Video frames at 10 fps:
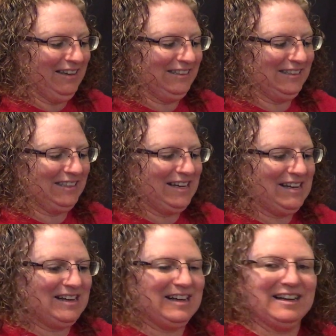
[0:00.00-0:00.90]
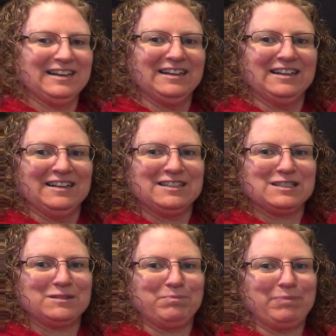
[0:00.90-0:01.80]
It's a
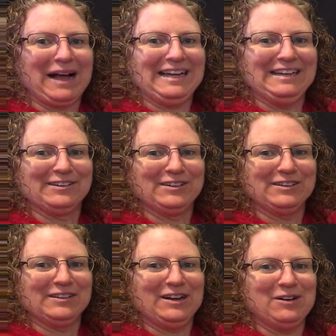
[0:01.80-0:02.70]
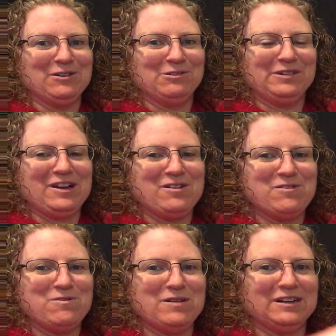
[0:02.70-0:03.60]
spider. Oh
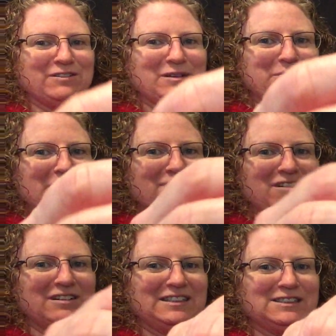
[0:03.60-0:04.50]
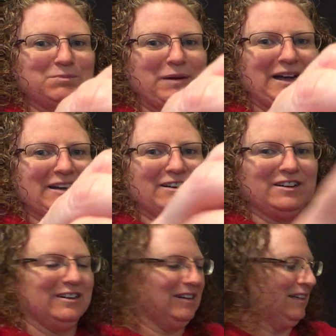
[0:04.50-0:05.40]
no, a creepy crawly
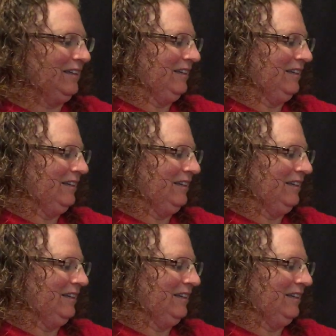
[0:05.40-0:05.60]
spider.